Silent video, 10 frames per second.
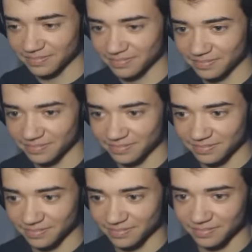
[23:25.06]

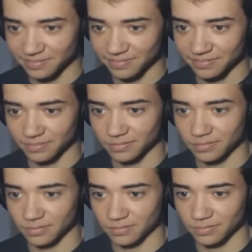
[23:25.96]

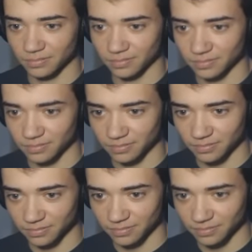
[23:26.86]

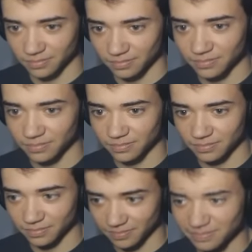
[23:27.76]

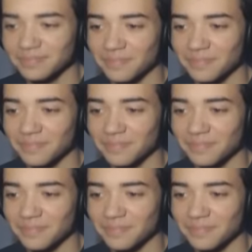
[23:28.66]
No one is speaking in this clip.